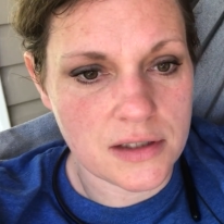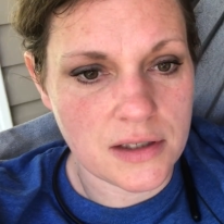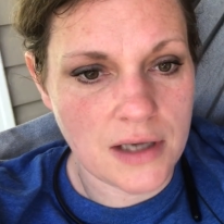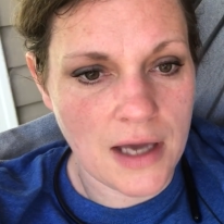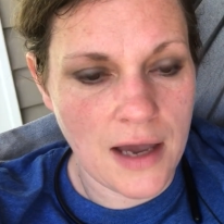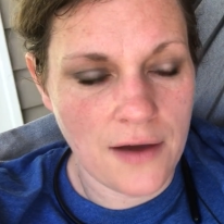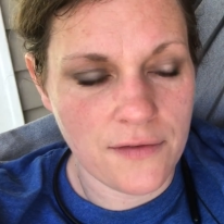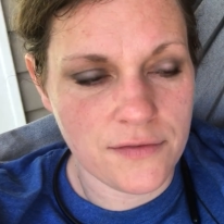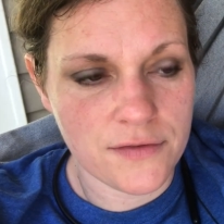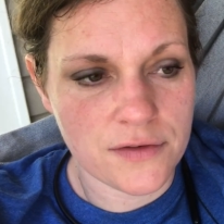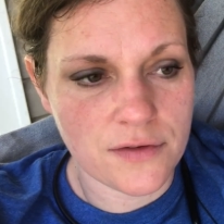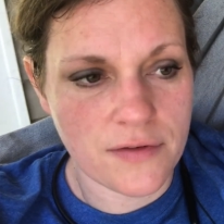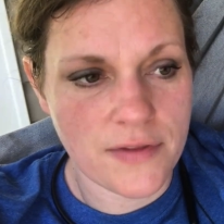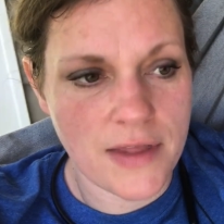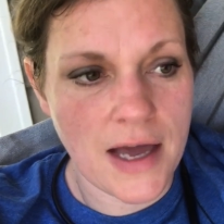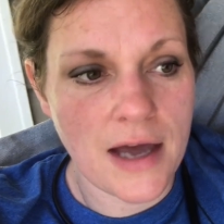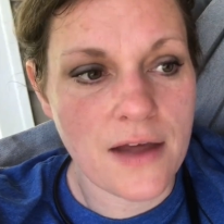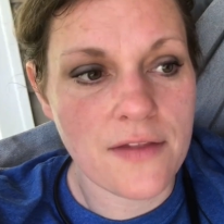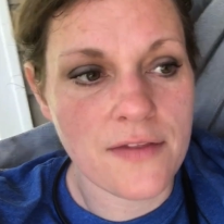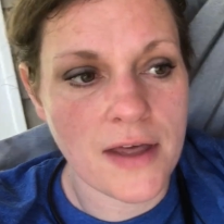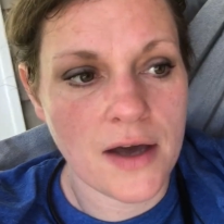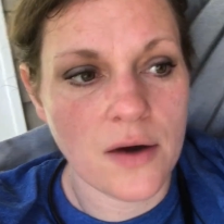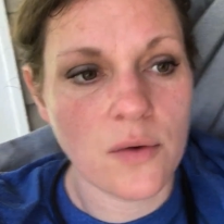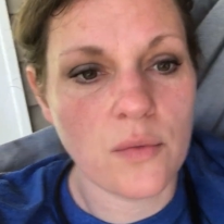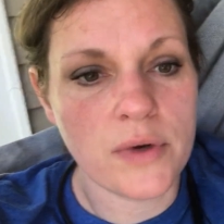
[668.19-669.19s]
after
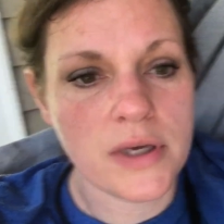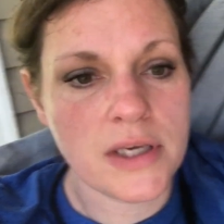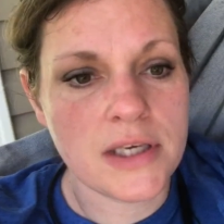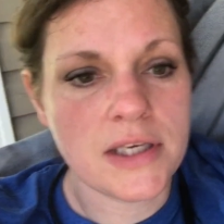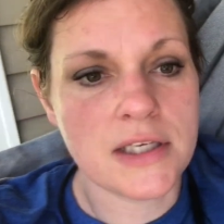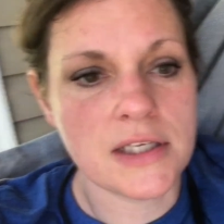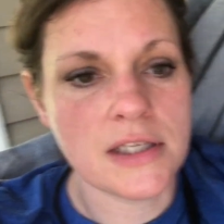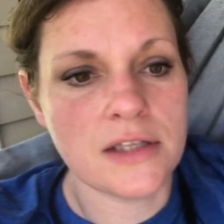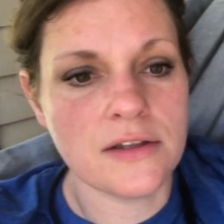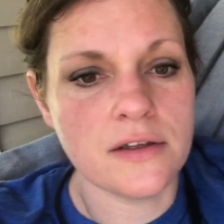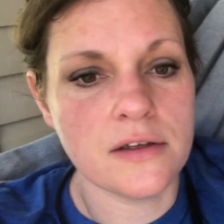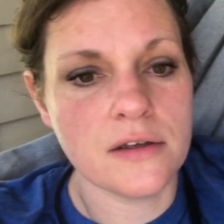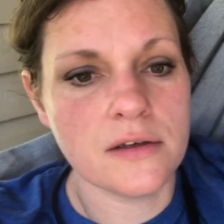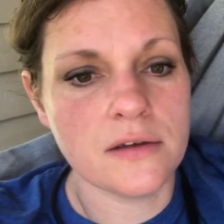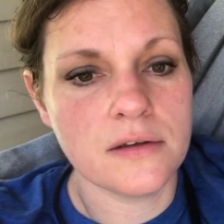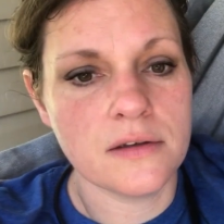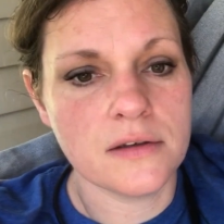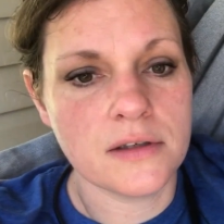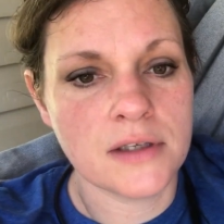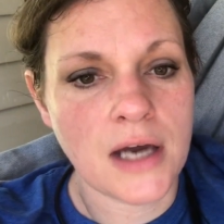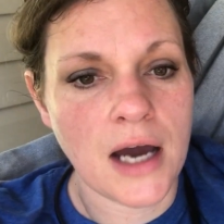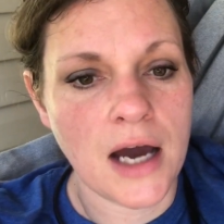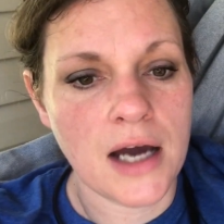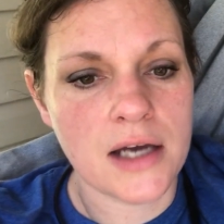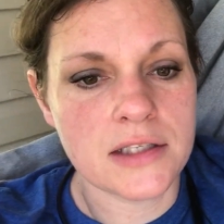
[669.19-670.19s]
that weekend, the
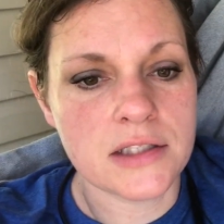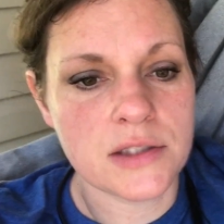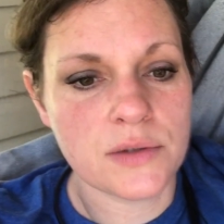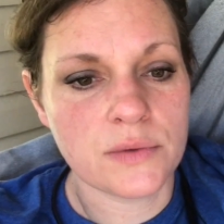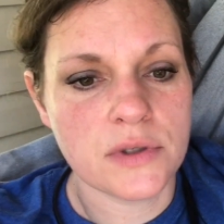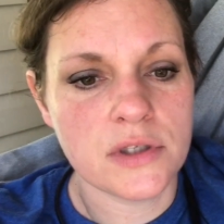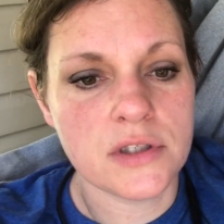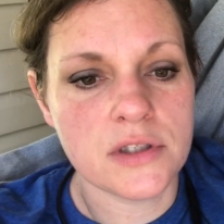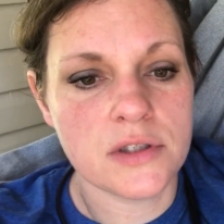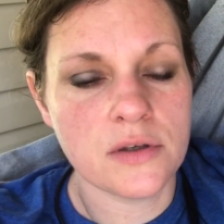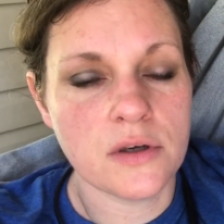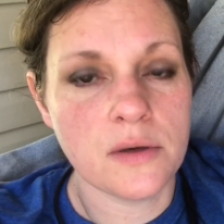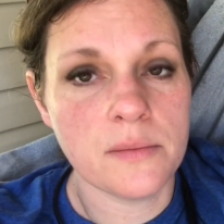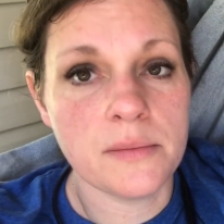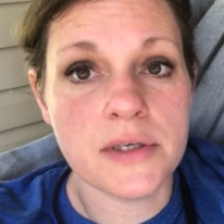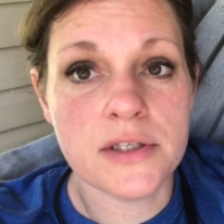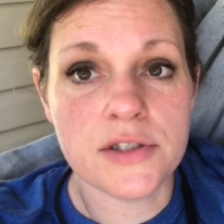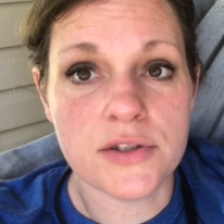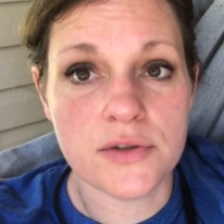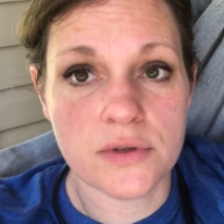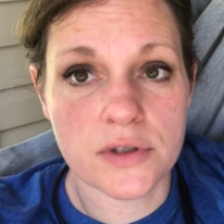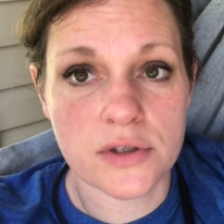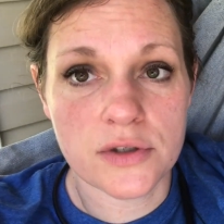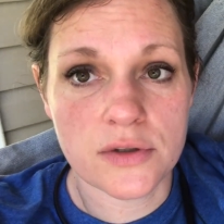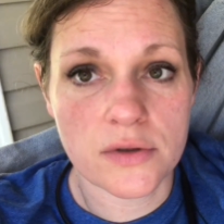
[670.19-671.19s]
guys went to a
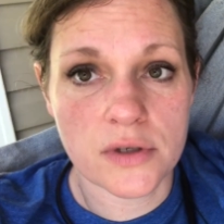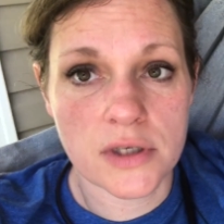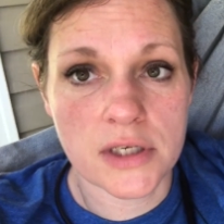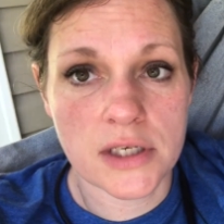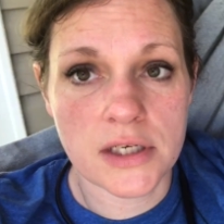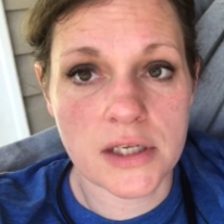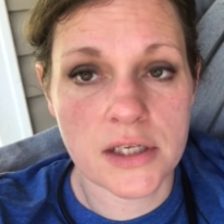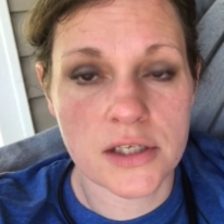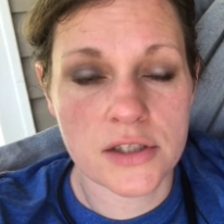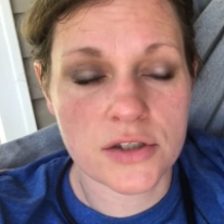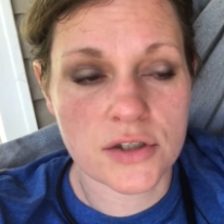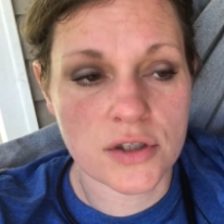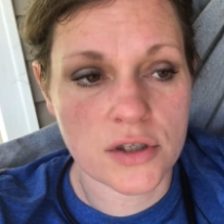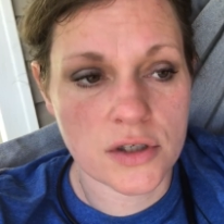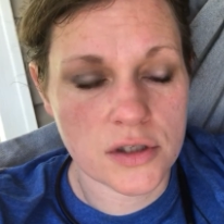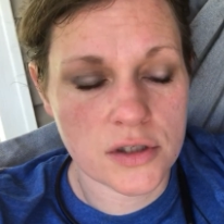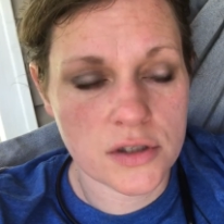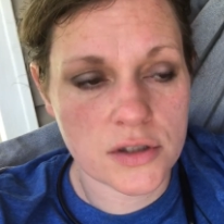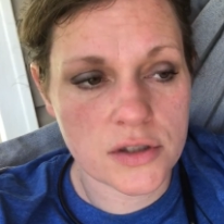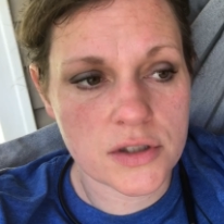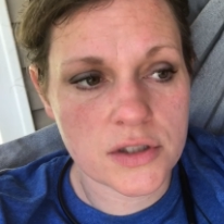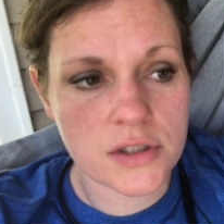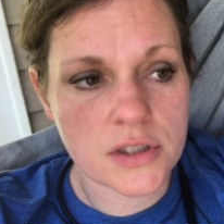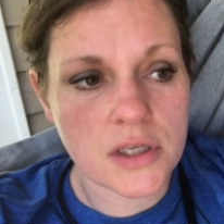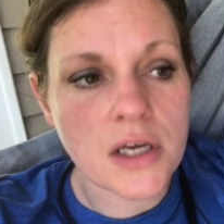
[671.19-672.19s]
men's retreat at
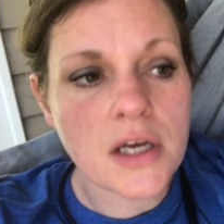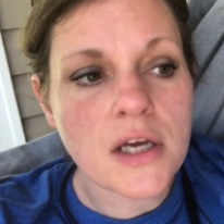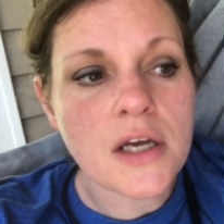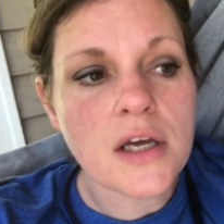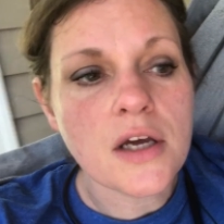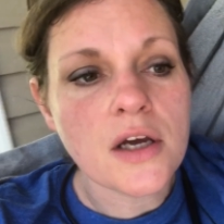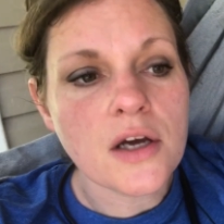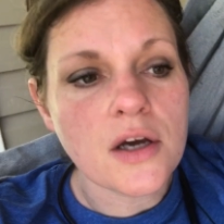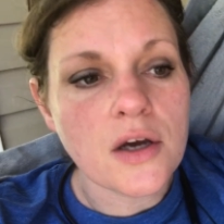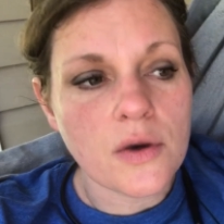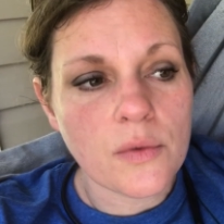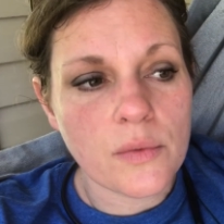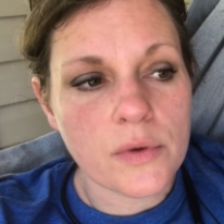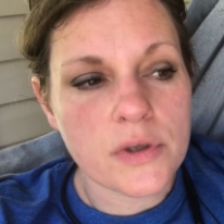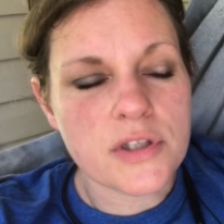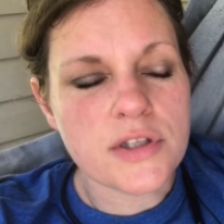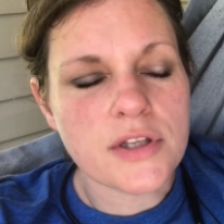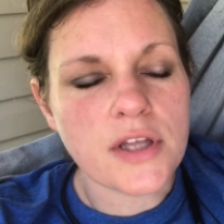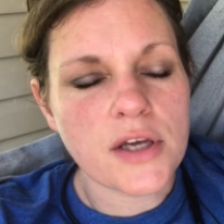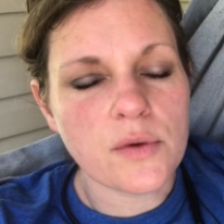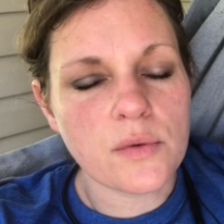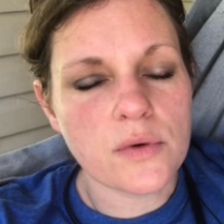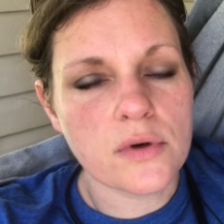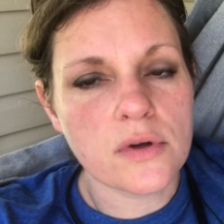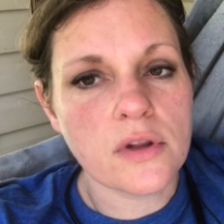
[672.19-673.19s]
church, which
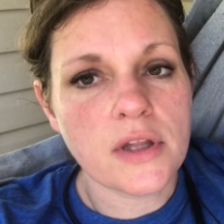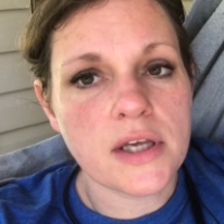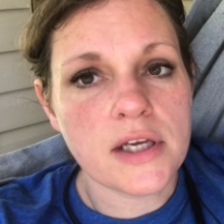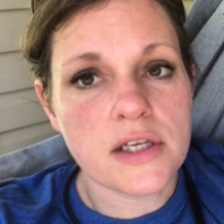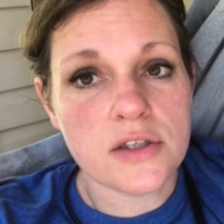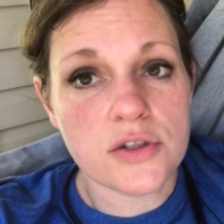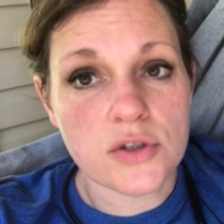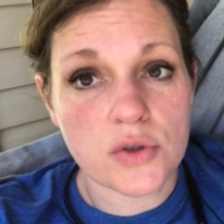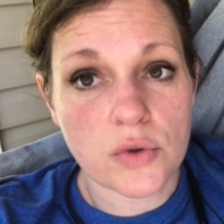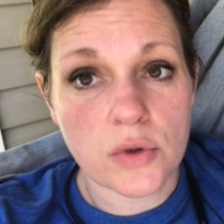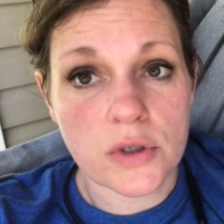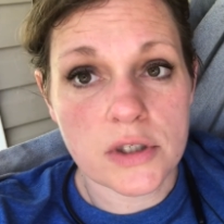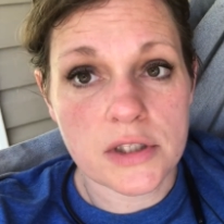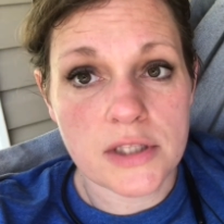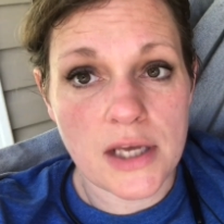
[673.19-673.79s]
they really enjoyed.